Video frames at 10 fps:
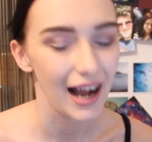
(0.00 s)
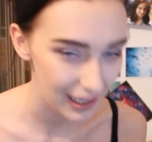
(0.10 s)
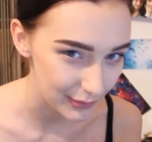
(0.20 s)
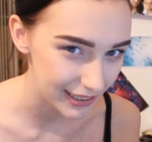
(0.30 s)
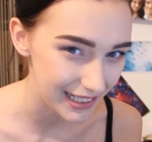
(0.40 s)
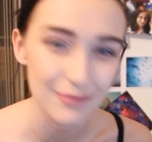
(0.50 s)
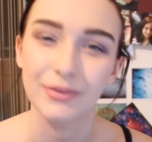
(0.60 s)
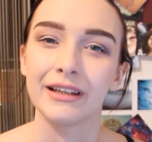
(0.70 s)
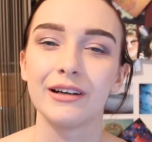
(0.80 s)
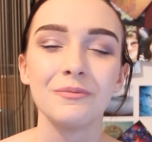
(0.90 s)
I will link it
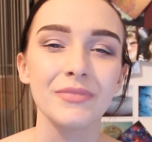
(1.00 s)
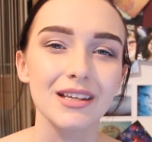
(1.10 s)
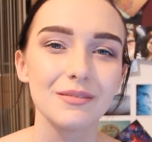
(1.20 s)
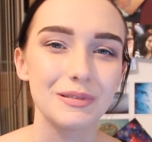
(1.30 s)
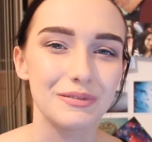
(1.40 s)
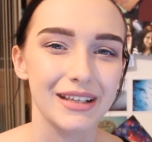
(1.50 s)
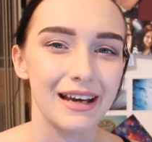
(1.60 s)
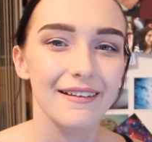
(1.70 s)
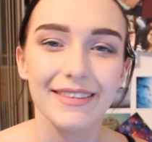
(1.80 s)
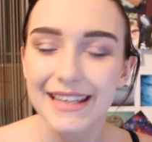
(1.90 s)
below. But for
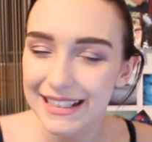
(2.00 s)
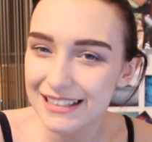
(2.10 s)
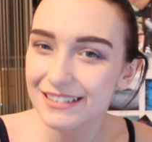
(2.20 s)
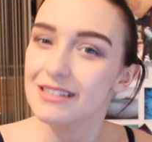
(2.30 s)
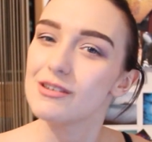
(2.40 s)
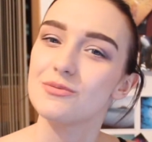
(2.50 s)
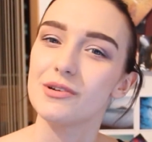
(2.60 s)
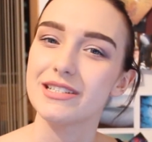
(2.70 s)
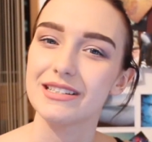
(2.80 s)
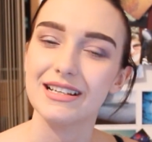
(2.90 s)
now, thank you so much for
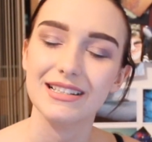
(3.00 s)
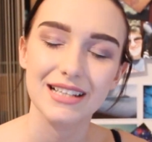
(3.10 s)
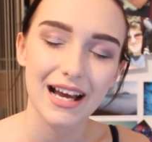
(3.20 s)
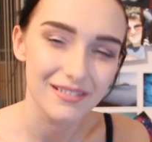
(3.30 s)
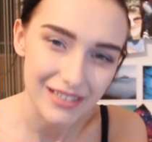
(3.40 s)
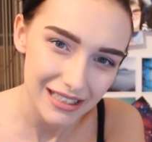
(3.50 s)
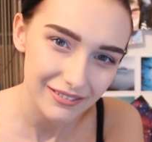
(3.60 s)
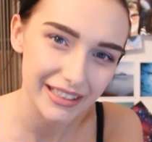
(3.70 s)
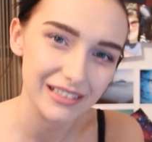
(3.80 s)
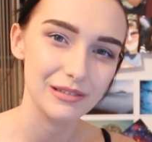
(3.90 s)
watching this. I really,
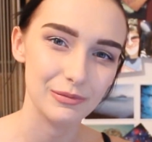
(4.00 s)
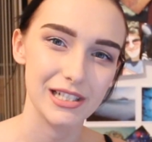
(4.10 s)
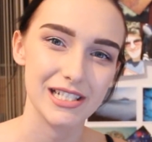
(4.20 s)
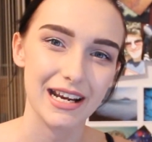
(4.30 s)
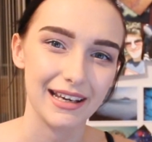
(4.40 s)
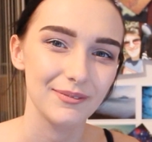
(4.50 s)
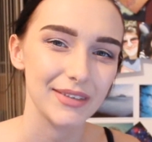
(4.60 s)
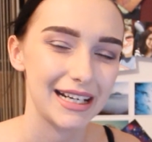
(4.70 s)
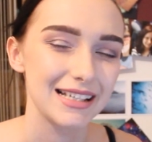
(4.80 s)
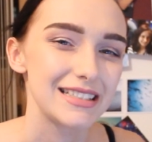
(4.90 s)
really do appreciate it,
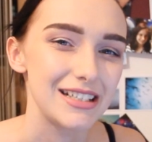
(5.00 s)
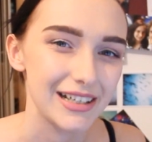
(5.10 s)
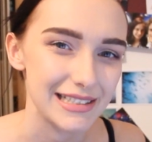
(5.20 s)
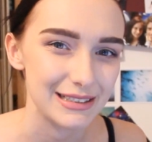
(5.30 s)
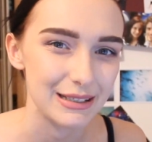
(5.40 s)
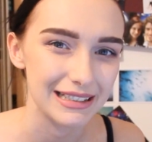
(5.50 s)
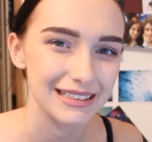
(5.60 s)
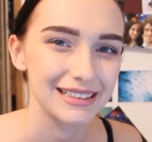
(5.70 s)
and I'll see you again soon.